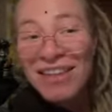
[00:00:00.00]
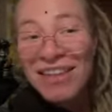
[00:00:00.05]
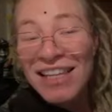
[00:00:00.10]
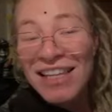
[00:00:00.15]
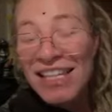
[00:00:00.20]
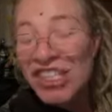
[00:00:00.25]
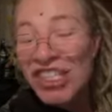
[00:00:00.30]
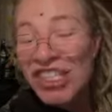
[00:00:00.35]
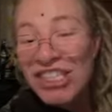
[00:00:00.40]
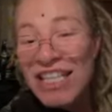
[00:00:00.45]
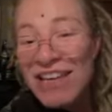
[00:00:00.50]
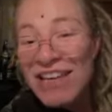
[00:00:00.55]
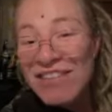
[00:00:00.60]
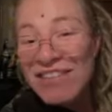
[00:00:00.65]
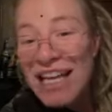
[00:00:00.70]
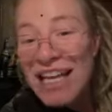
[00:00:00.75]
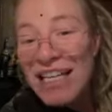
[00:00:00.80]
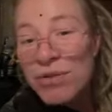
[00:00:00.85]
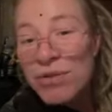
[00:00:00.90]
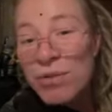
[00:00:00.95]
They just
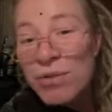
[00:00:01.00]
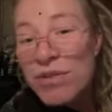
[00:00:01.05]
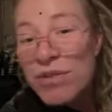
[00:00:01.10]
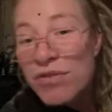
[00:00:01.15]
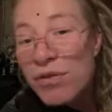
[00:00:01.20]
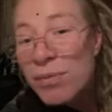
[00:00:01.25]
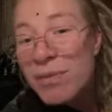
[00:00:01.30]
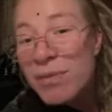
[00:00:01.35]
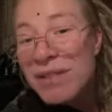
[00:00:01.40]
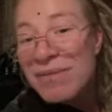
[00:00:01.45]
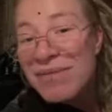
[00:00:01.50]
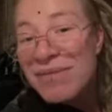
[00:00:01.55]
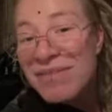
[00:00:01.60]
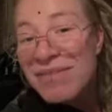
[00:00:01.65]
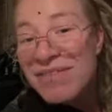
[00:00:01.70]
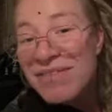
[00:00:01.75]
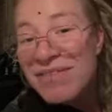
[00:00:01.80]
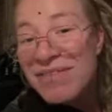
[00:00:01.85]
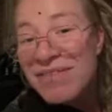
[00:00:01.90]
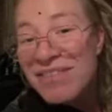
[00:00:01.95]
have sex with women.
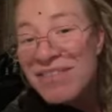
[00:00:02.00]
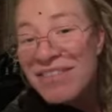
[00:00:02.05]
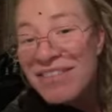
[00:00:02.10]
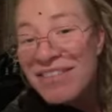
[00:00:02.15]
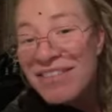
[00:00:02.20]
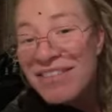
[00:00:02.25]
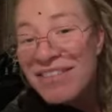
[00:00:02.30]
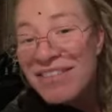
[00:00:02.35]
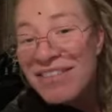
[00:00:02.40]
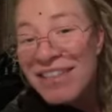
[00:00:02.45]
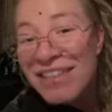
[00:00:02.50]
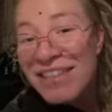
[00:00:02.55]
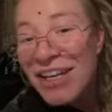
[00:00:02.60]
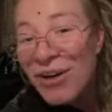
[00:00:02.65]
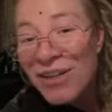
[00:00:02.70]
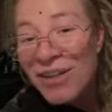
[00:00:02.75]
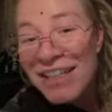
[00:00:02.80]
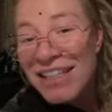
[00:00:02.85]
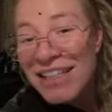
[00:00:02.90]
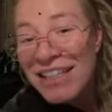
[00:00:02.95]

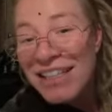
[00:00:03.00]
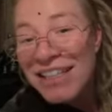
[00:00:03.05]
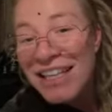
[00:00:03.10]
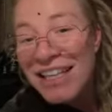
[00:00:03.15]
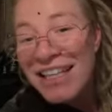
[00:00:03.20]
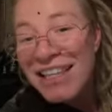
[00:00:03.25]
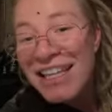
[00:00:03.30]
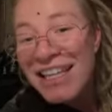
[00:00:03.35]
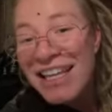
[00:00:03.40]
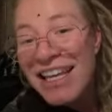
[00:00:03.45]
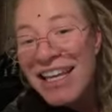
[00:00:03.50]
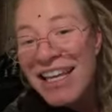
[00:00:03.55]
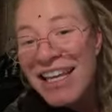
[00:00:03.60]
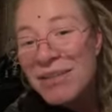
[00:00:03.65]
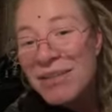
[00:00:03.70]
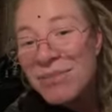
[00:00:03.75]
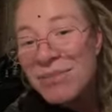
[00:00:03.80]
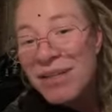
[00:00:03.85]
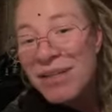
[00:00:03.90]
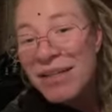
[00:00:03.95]
The only thing that they
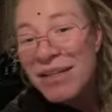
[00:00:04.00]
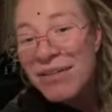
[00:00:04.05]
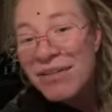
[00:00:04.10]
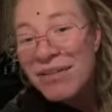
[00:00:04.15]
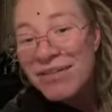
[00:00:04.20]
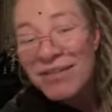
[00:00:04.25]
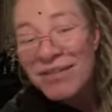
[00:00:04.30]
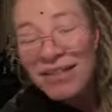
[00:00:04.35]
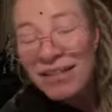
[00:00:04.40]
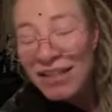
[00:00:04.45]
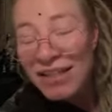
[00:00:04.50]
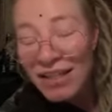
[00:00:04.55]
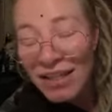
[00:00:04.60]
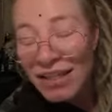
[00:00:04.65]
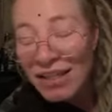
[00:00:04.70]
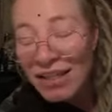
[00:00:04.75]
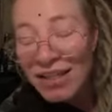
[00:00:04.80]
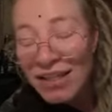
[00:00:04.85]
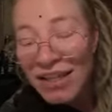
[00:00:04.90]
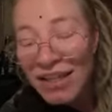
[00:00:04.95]
admire
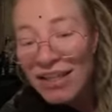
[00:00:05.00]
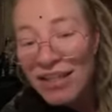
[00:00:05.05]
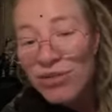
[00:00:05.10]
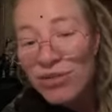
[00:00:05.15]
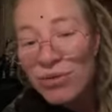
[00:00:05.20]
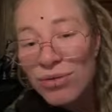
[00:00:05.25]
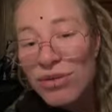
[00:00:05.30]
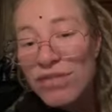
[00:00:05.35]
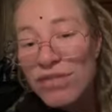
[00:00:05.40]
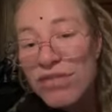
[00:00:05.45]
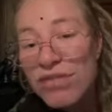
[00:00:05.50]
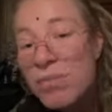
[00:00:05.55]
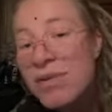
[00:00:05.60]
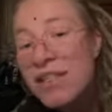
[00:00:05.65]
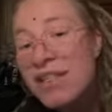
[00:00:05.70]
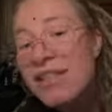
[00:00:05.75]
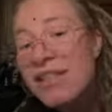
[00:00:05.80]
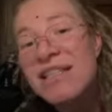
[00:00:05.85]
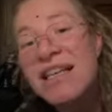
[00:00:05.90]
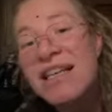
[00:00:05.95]
that they do with
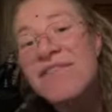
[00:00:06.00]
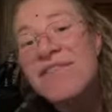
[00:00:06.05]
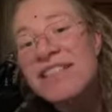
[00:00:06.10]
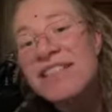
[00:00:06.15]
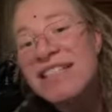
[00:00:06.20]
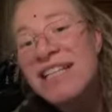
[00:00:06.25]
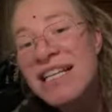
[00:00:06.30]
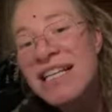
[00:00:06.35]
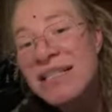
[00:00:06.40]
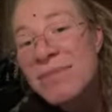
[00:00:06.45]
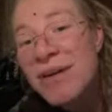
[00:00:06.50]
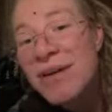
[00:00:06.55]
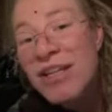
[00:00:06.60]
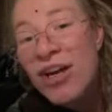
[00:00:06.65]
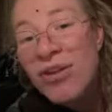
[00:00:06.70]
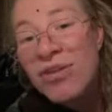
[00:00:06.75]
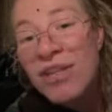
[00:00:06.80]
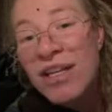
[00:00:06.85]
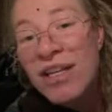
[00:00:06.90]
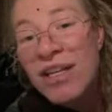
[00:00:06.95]
women is having sex, but
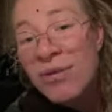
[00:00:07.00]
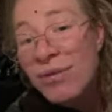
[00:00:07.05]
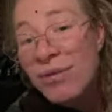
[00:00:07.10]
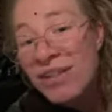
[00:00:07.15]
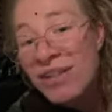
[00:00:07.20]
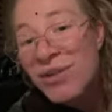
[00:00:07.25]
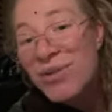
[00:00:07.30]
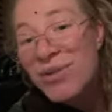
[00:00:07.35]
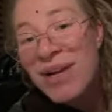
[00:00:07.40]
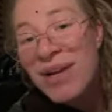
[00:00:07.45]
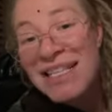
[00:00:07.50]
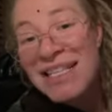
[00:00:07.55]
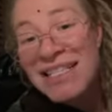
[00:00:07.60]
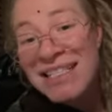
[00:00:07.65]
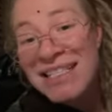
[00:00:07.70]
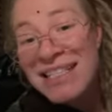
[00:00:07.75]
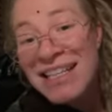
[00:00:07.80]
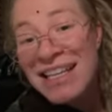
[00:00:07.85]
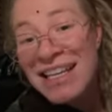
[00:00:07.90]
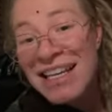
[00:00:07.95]
all the
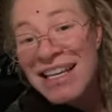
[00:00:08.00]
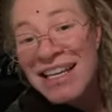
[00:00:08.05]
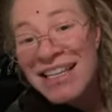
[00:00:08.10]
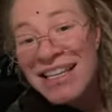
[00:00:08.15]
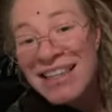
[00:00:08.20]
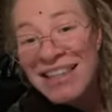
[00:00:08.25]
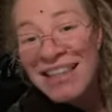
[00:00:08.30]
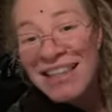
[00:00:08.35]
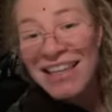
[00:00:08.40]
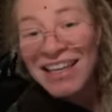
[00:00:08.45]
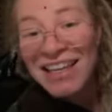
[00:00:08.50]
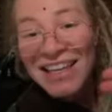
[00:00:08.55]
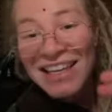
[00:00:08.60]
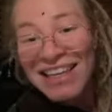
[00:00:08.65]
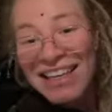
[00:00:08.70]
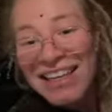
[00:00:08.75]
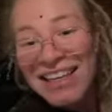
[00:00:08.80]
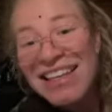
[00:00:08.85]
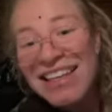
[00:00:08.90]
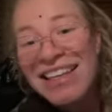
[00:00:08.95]
rest
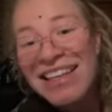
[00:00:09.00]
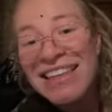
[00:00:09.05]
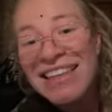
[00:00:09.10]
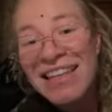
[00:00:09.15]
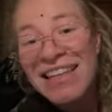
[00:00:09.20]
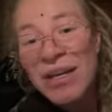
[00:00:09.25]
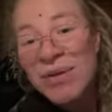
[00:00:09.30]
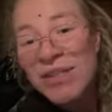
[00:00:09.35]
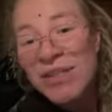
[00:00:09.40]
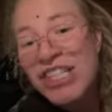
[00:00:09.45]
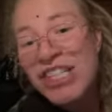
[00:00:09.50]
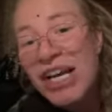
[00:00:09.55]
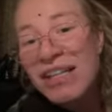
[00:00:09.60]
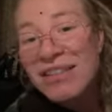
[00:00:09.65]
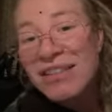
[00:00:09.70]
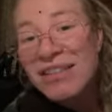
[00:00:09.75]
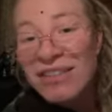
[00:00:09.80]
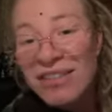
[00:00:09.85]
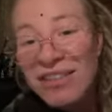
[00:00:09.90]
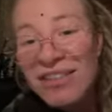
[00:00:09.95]
they
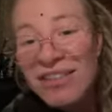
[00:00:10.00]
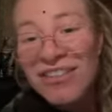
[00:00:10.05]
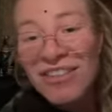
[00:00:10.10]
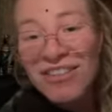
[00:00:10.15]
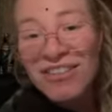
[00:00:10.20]
reject, you